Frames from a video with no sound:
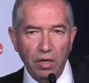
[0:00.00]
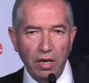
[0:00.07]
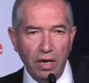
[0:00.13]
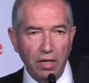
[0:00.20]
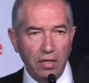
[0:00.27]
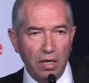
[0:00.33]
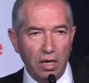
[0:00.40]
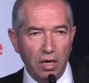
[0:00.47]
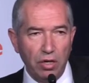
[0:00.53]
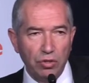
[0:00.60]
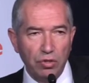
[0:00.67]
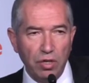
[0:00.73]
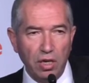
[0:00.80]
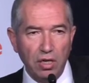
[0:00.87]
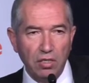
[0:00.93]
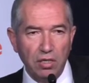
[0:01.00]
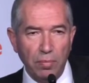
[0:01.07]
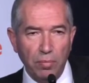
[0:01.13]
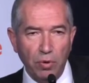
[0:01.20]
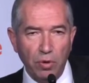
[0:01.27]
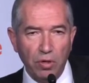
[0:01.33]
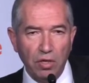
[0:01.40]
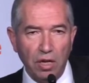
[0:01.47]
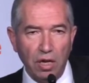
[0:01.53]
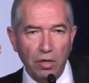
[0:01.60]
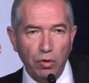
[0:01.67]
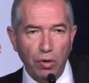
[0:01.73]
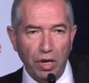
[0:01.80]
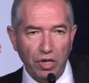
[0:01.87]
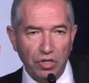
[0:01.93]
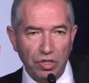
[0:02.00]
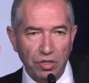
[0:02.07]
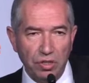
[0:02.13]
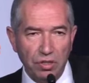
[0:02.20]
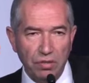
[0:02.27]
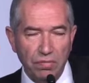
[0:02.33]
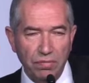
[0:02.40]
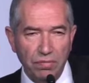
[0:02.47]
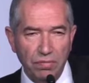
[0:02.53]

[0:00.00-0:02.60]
international support and donations.